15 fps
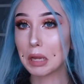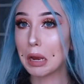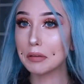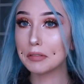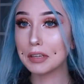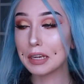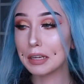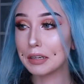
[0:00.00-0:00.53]
I
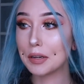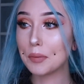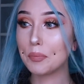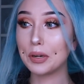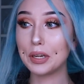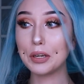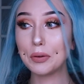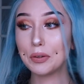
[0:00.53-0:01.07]
think I did a
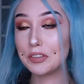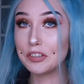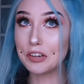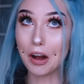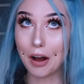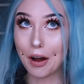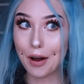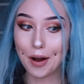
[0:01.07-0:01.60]
pretty good
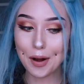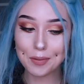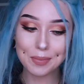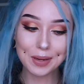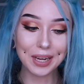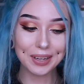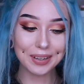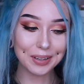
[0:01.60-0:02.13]

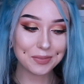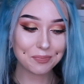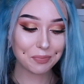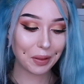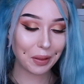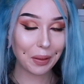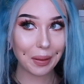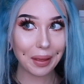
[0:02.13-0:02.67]
job.
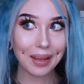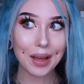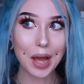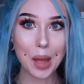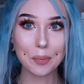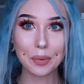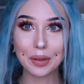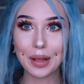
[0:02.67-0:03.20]

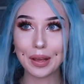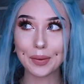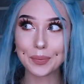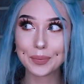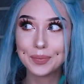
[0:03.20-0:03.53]
I mean, like,